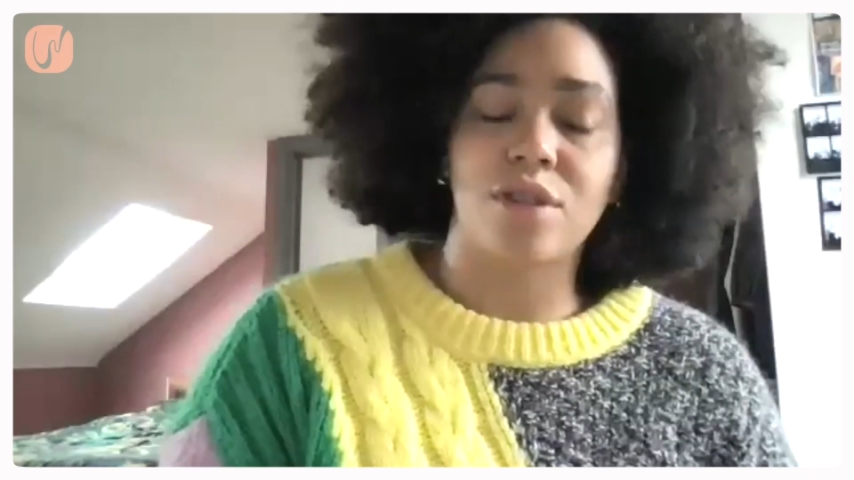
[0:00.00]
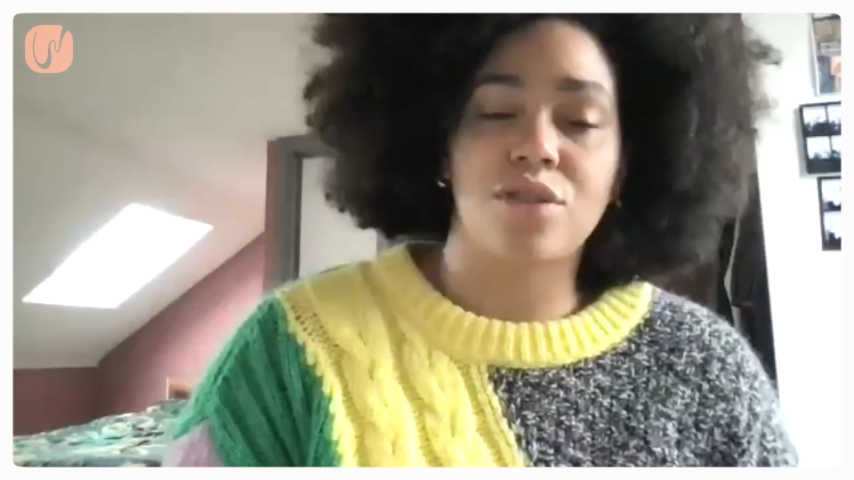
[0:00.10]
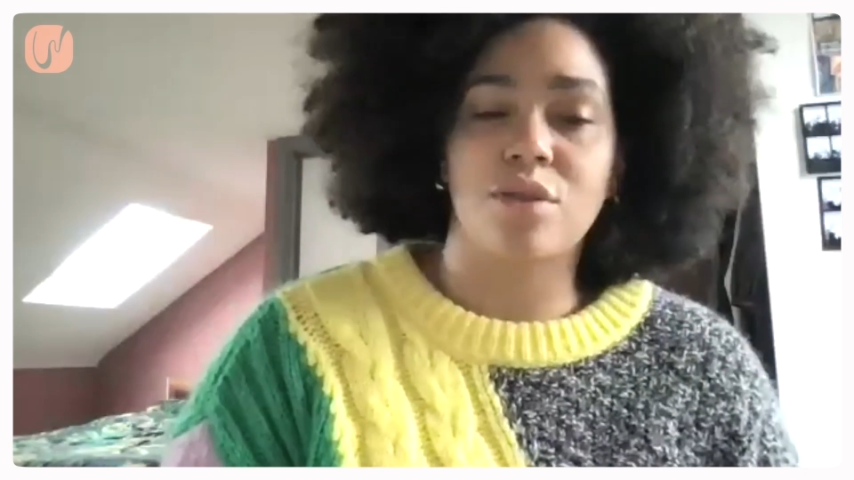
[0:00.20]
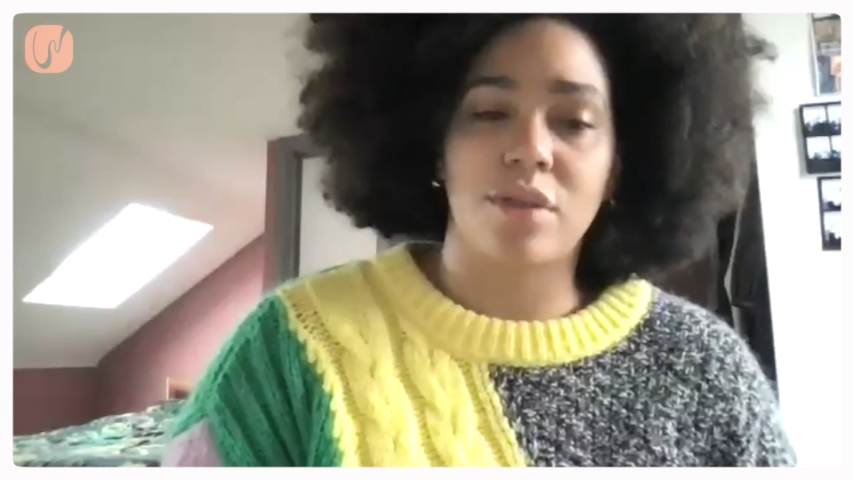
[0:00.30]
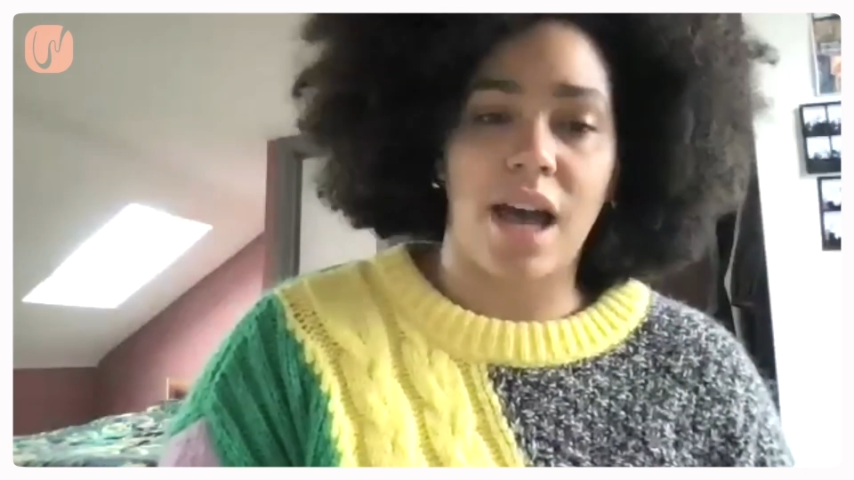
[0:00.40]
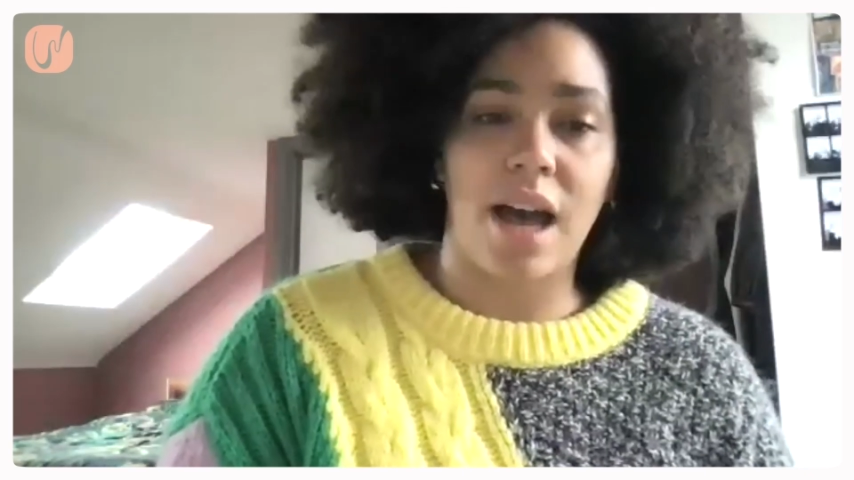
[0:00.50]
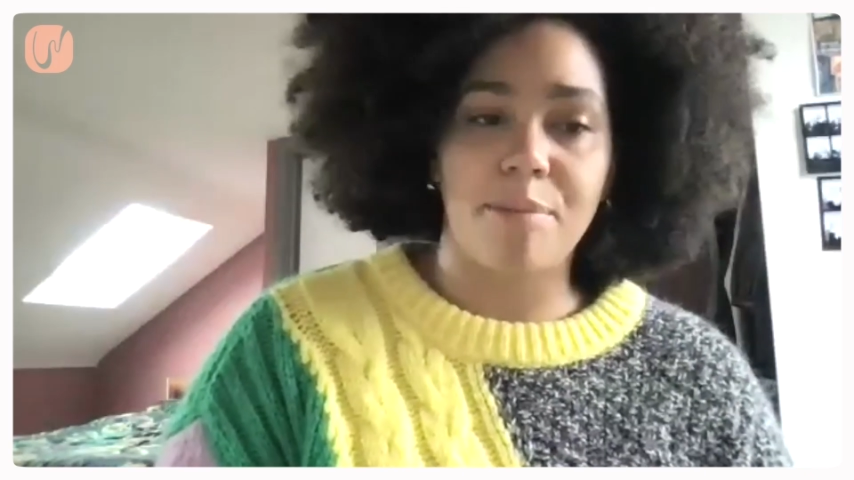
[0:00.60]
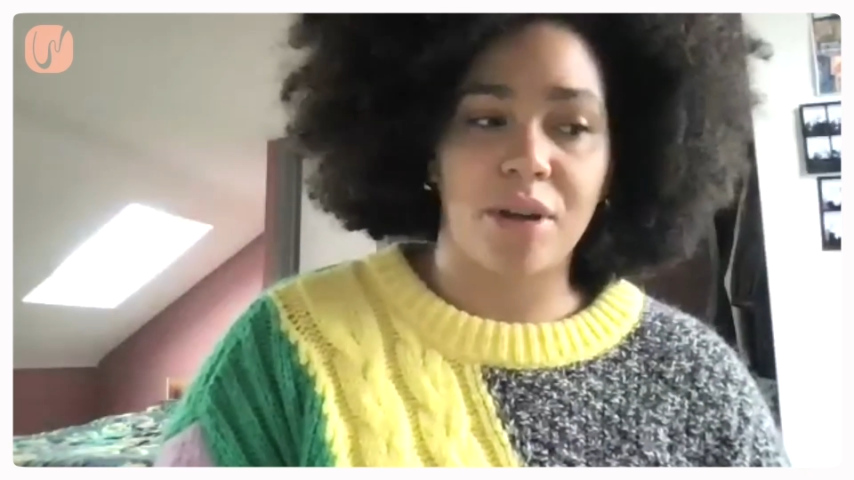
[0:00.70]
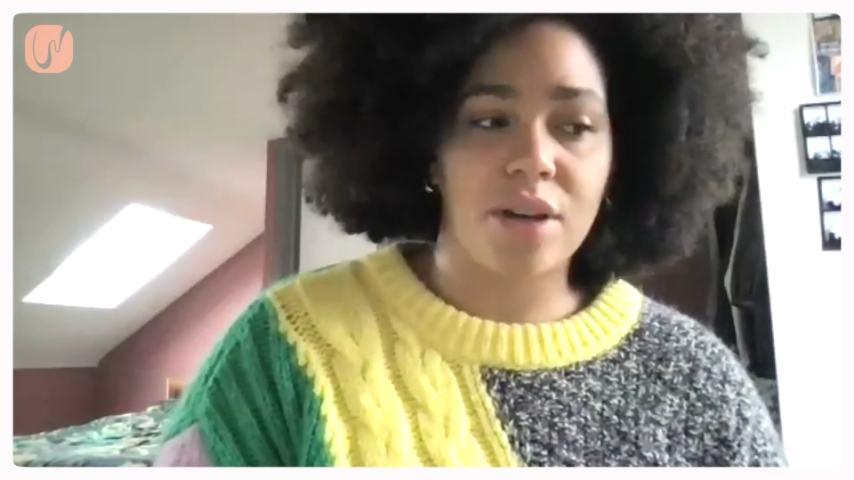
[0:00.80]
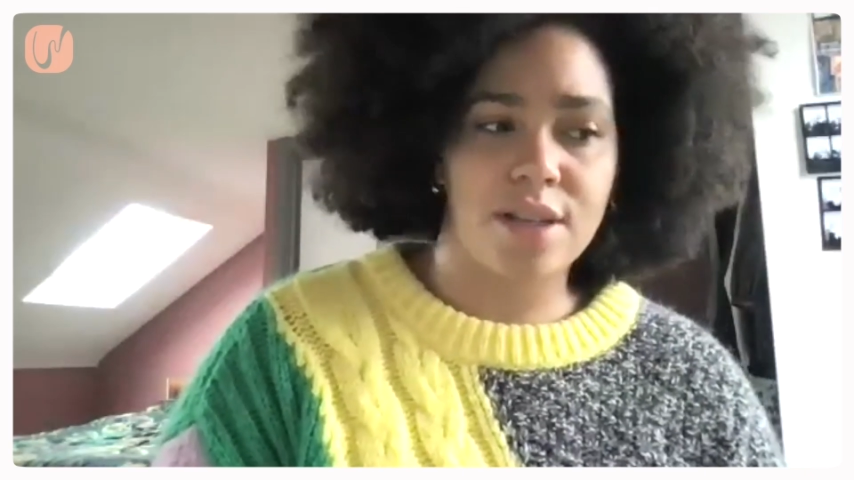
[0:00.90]
to do that
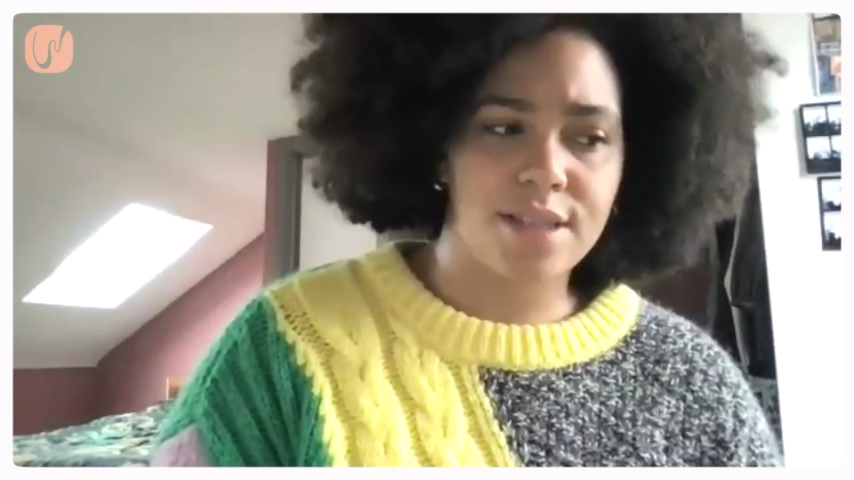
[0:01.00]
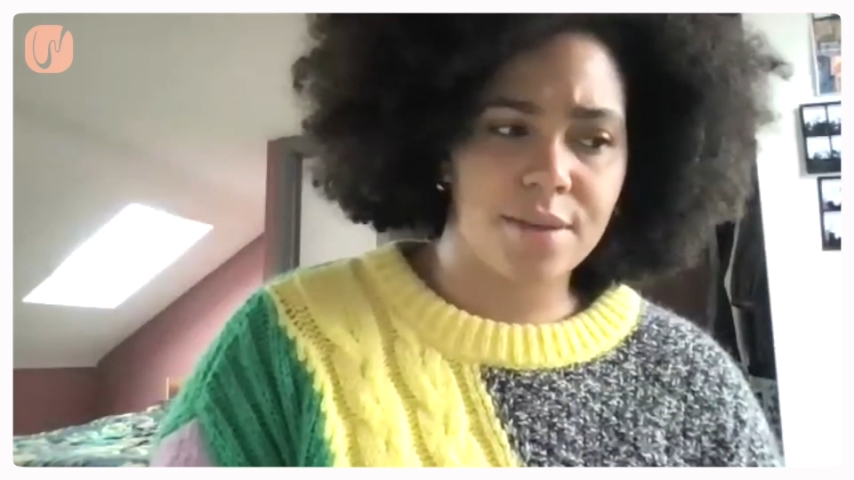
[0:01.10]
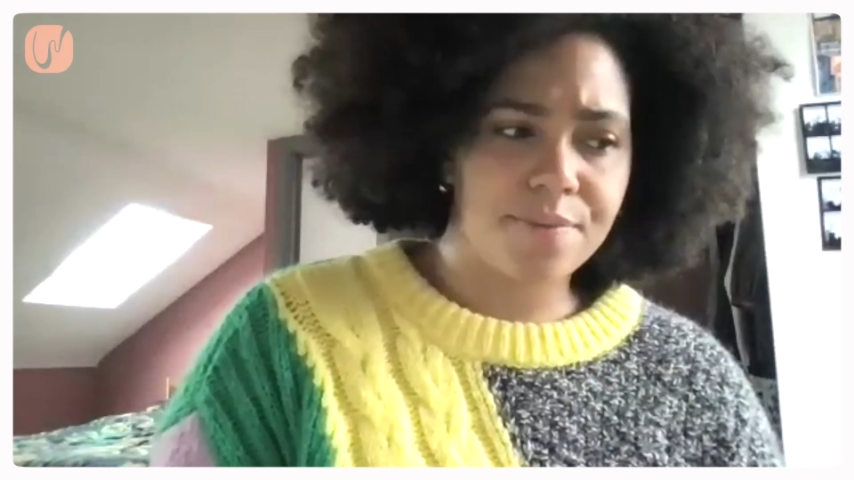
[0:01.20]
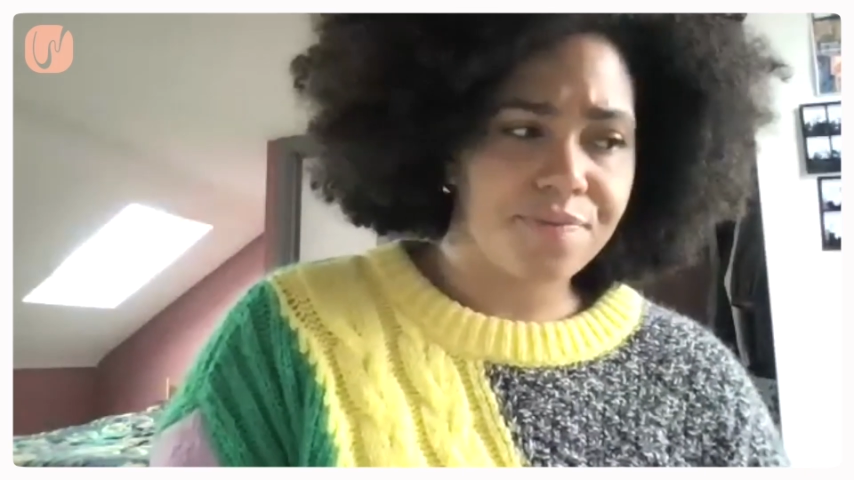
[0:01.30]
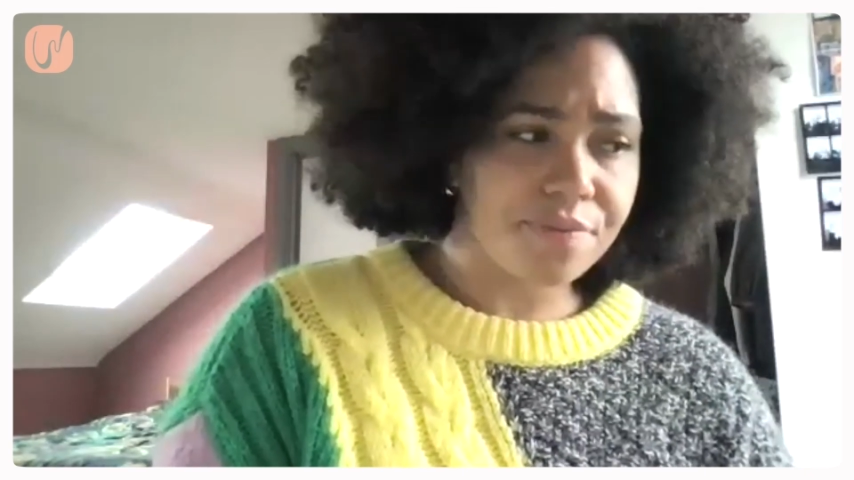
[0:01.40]
because